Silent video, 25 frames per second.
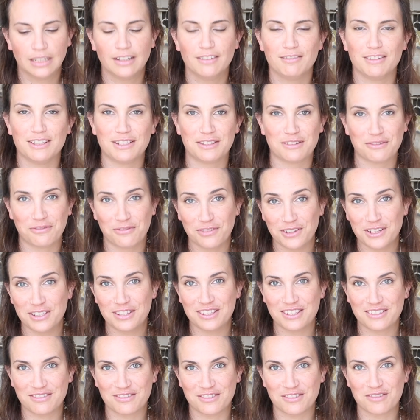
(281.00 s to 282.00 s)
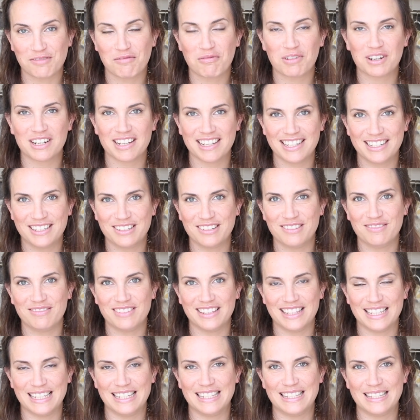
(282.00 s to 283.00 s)
So first of all, what I do
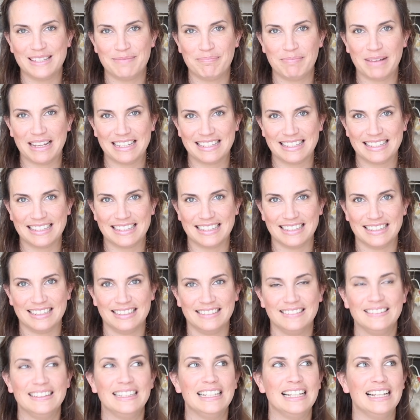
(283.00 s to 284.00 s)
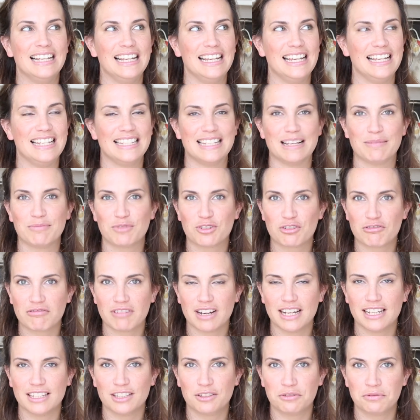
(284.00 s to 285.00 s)
with this pasta is I'm
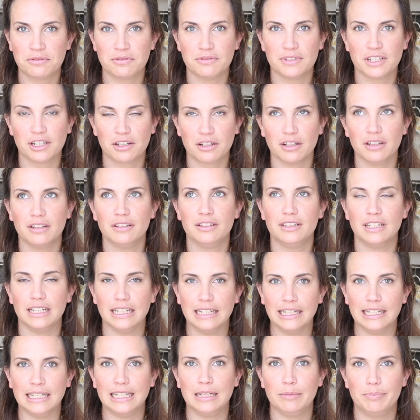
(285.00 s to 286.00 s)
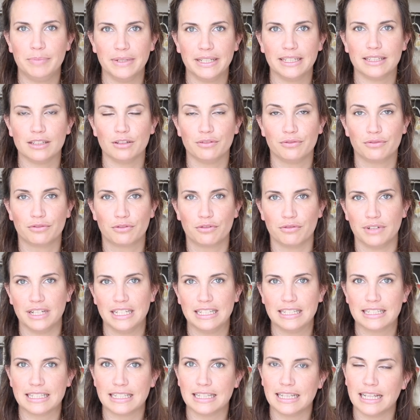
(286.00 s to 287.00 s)
trying to include a little bit of
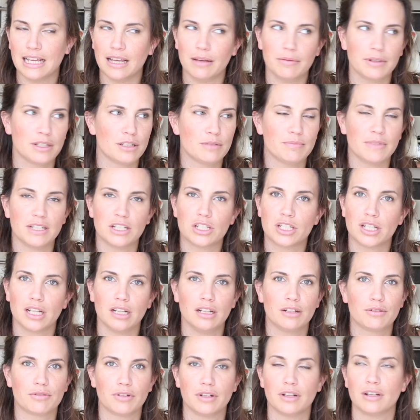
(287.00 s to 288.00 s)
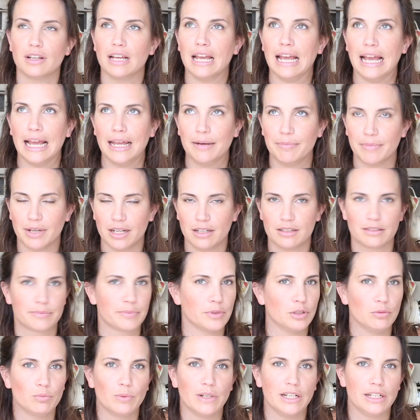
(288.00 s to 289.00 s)
greens in there, because my children and my
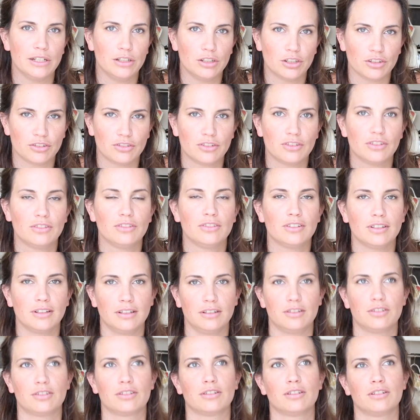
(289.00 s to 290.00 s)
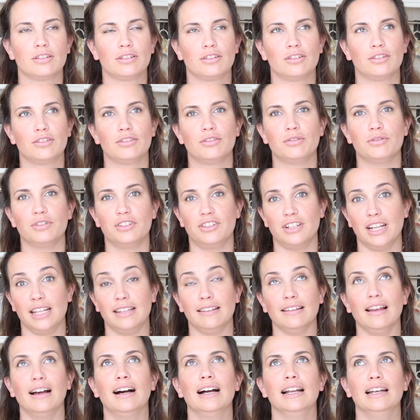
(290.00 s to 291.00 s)
husband will not touch
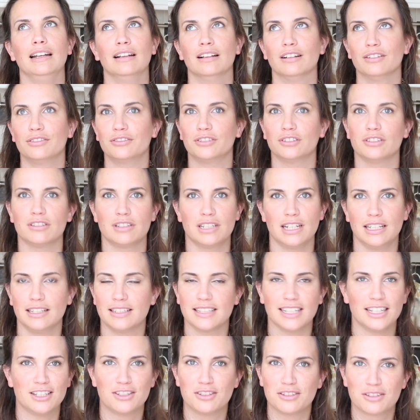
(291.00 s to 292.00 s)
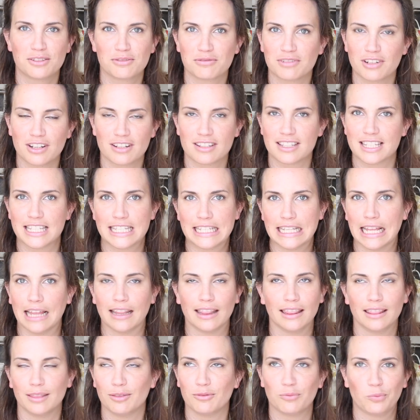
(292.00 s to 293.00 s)
courgette. I love courgettes. I just don't
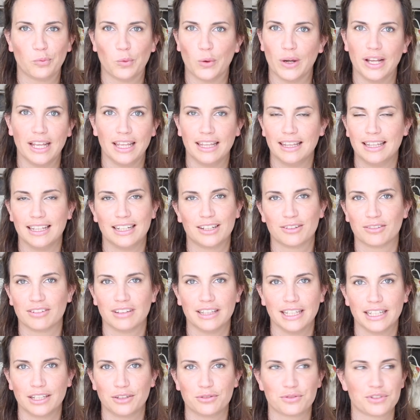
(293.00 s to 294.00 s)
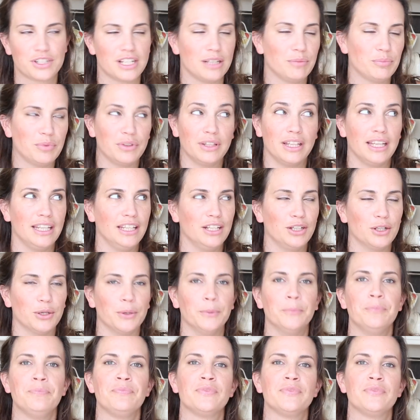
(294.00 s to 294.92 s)
understand why they don't like courgette, but there you go.